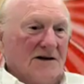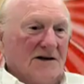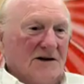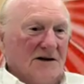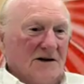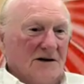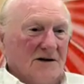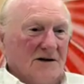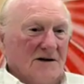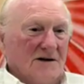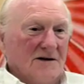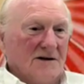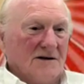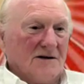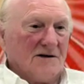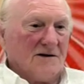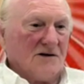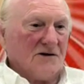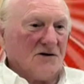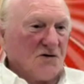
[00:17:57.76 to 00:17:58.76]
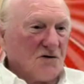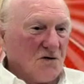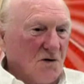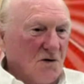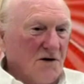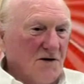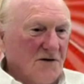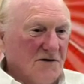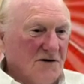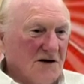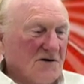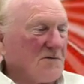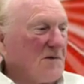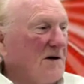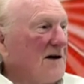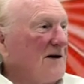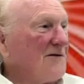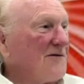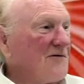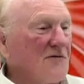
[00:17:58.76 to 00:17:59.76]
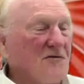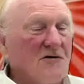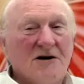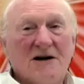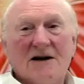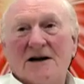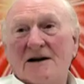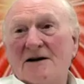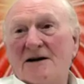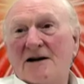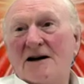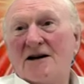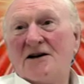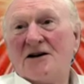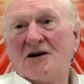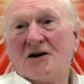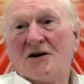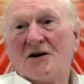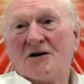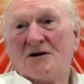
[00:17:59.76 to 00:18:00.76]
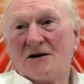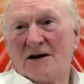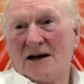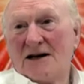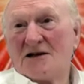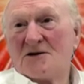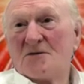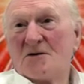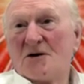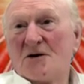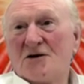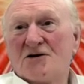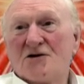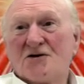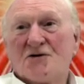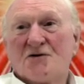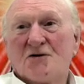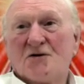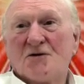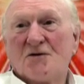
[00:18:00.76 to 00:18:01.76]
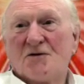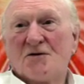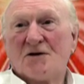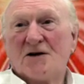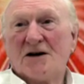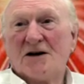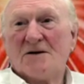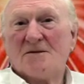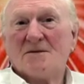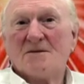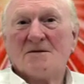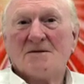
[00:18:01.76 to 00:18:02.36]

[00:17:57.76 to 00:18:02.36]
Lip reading: the joy of just being free. Then you can experience true freedom